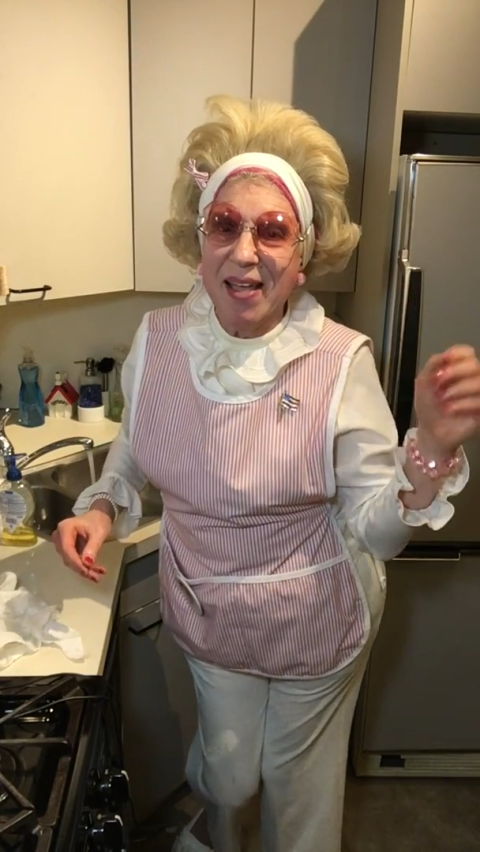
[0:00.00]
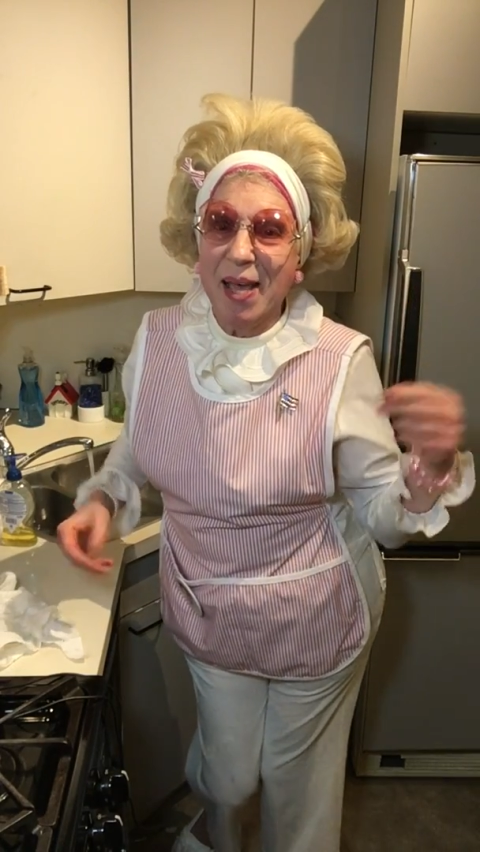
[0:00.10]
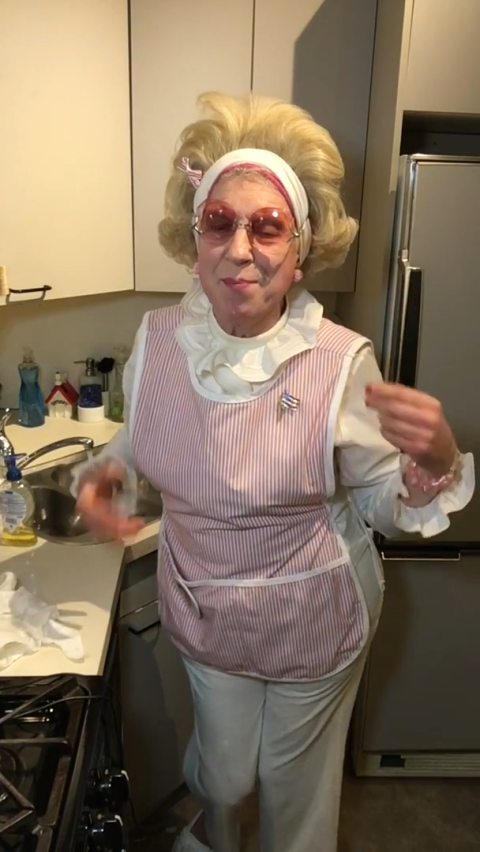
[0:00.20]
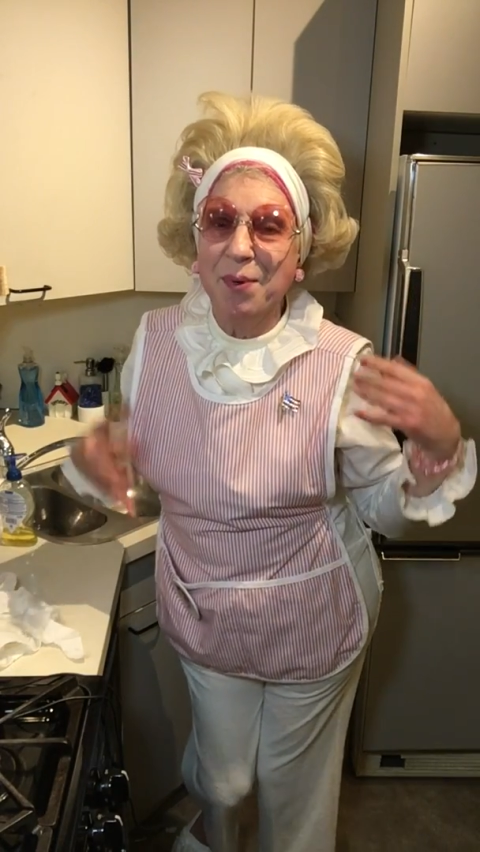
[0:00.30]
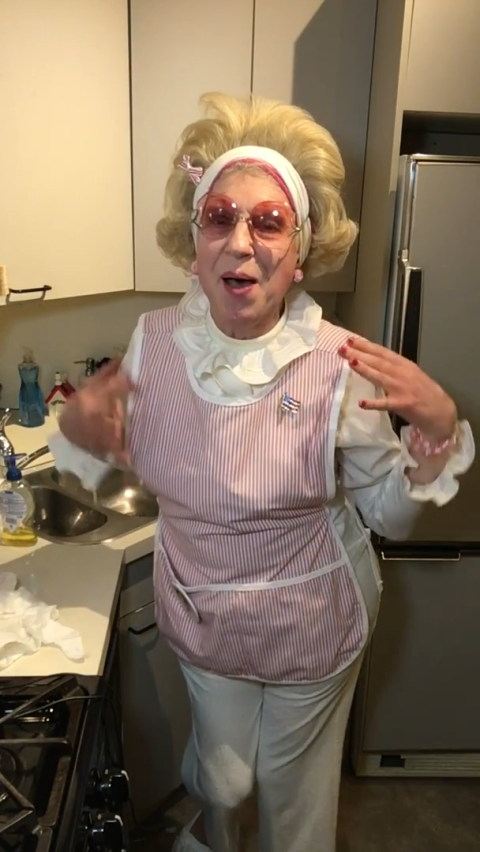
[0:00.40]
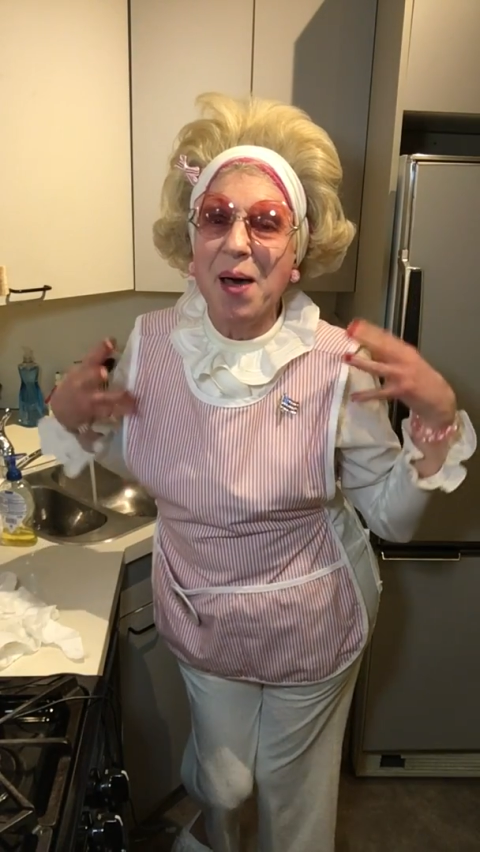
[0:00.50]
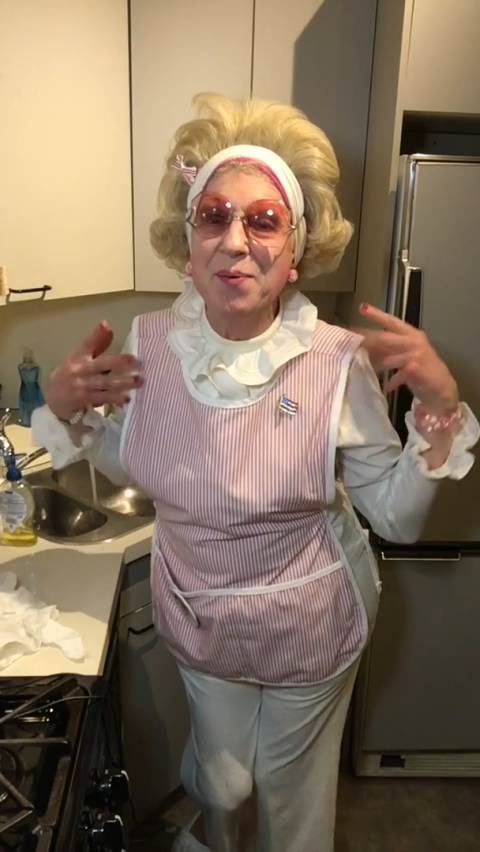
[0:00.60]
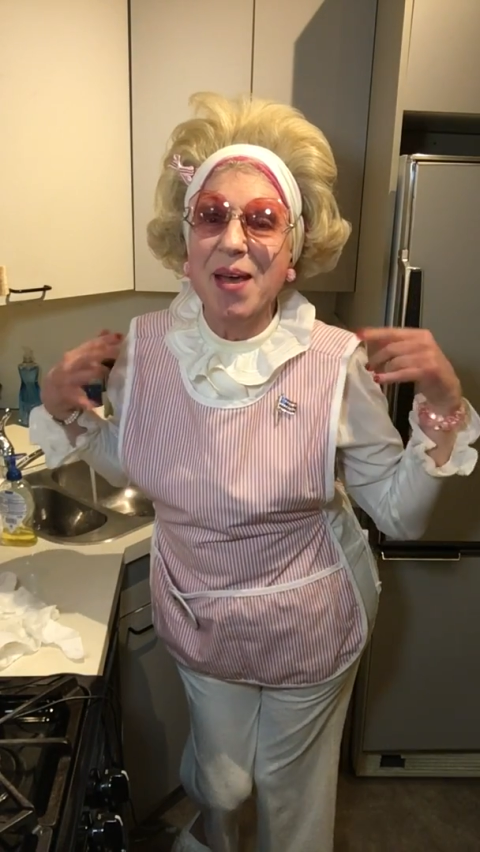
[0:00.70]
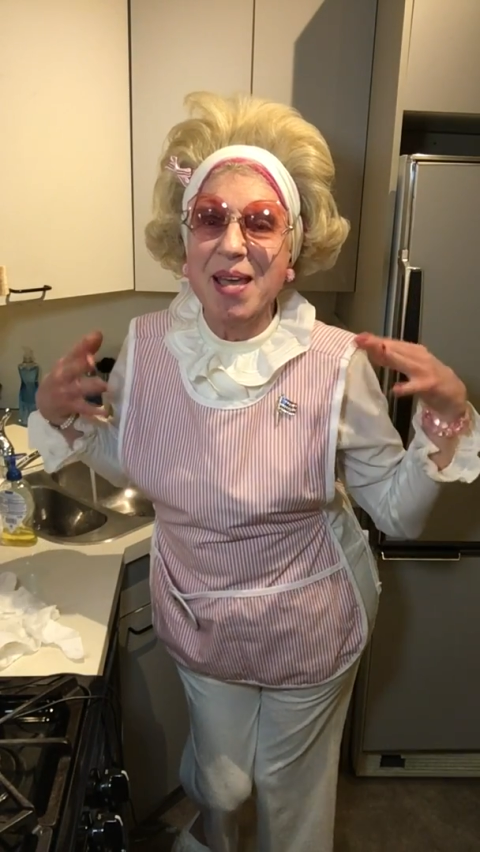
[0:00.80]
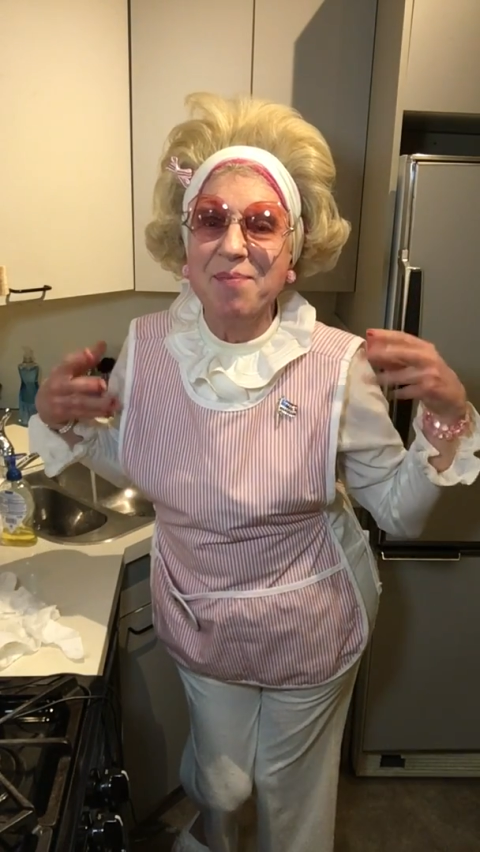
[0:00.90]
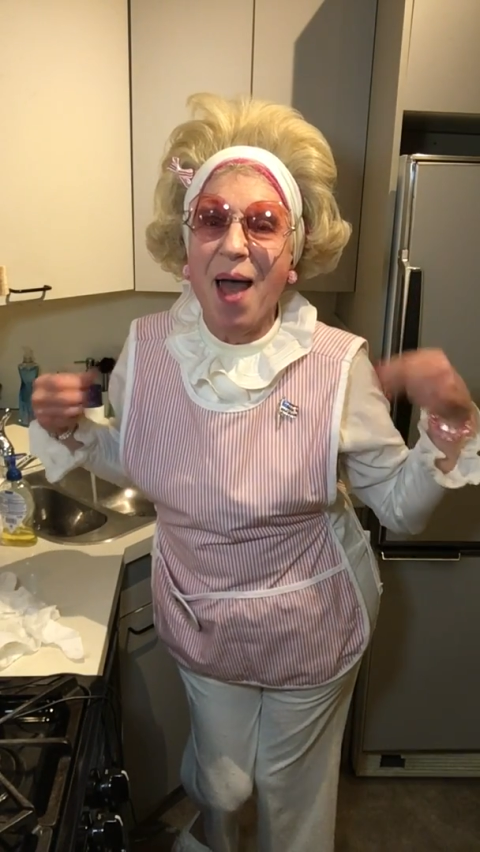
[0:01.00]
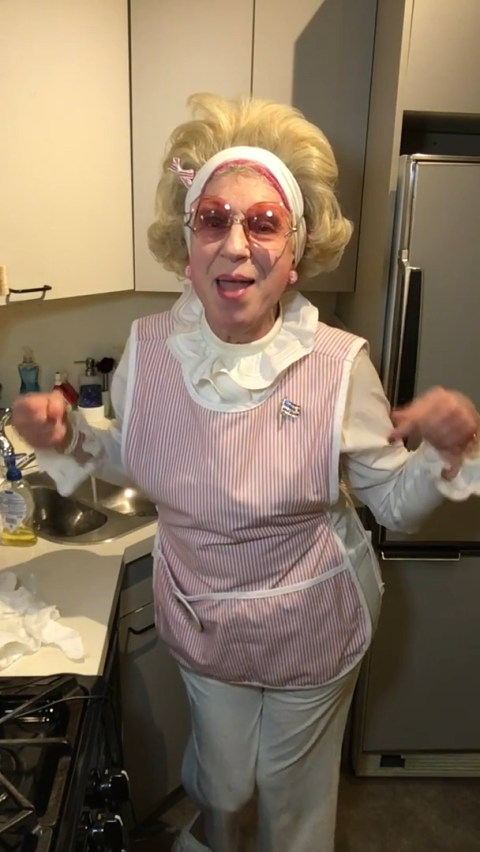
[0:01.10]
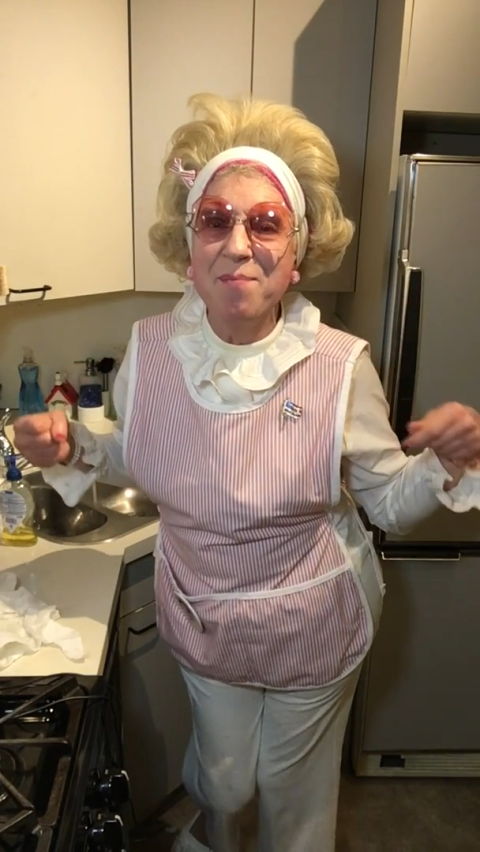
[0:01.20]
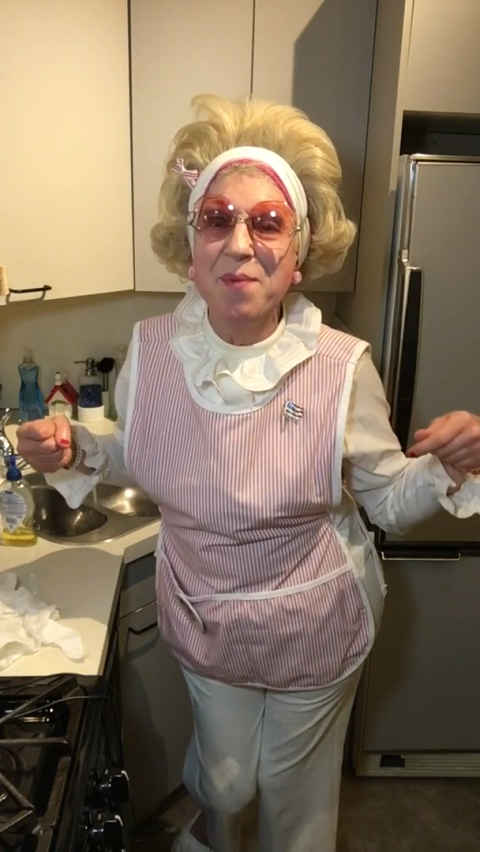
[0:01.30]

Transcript: I got Broadway in my